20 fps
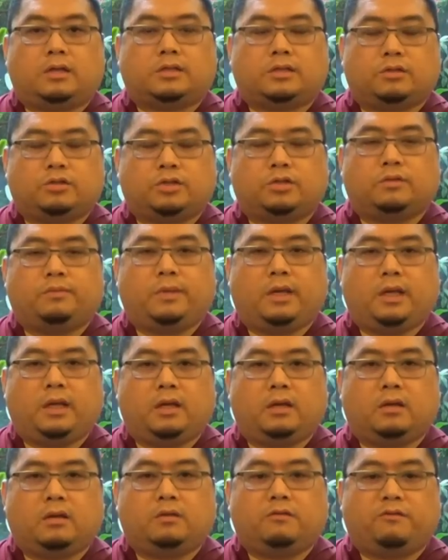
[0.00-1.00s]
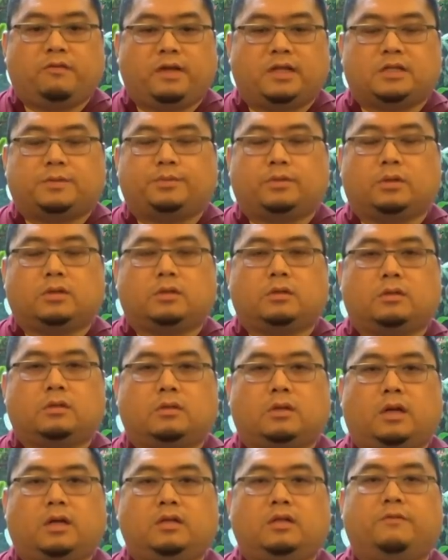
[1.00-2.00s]
social media and Facebook
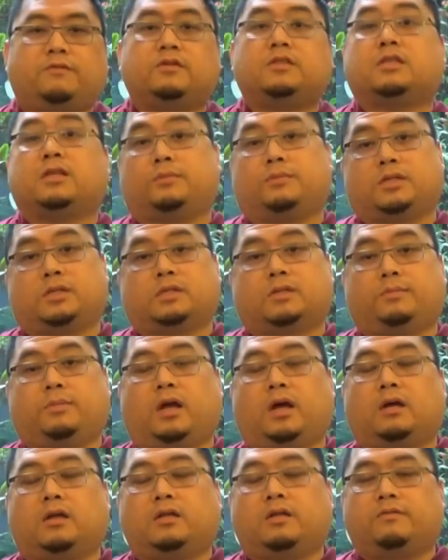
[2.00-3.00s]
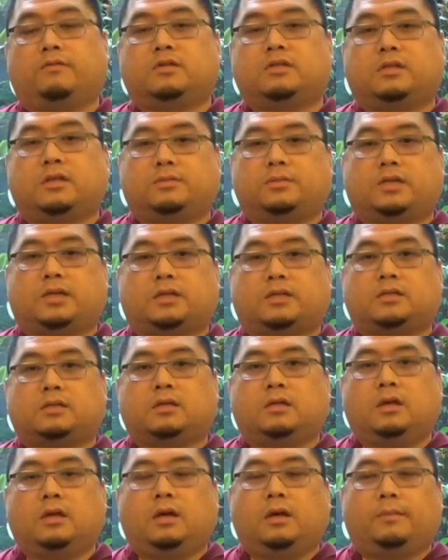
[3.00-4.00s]
on different subjects, blog on different
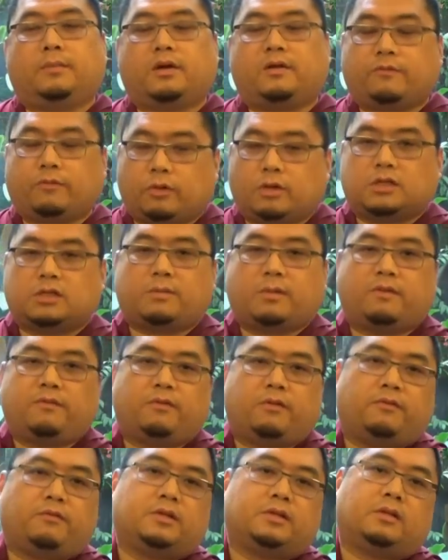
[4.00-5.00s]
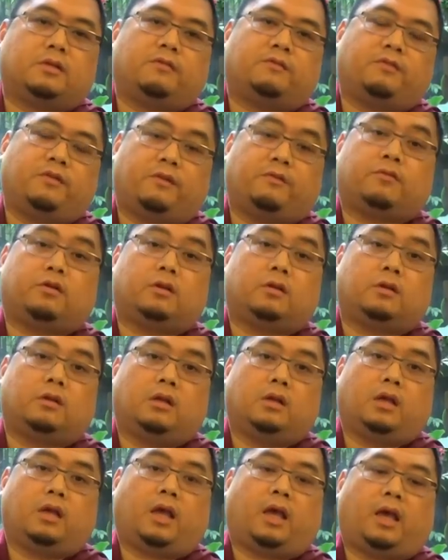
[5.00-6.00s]
subjects. But of course, my favorite
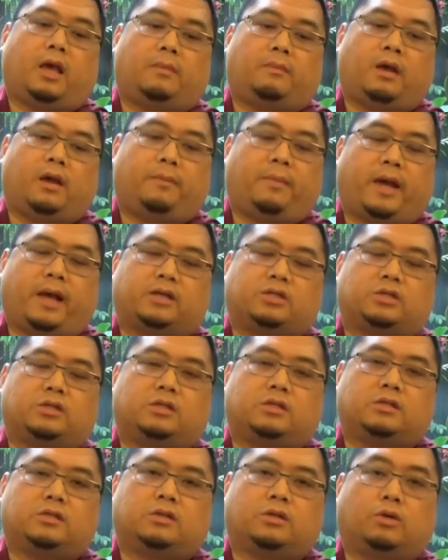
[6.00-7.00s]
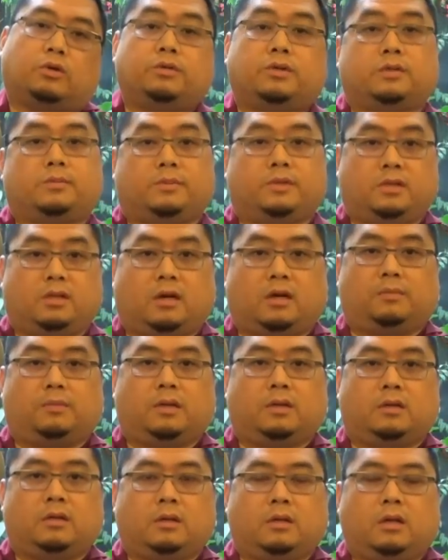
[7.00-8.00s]
and my passion has always been
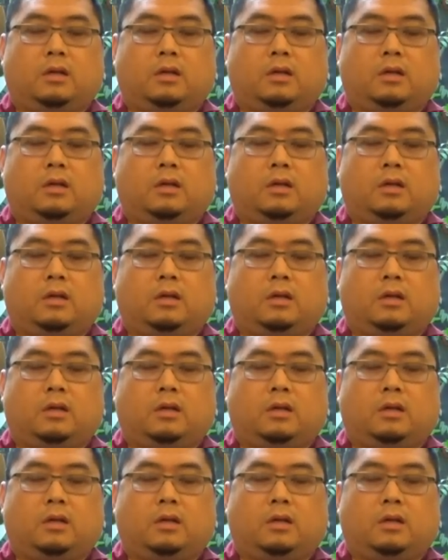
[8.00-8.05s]
Dharma.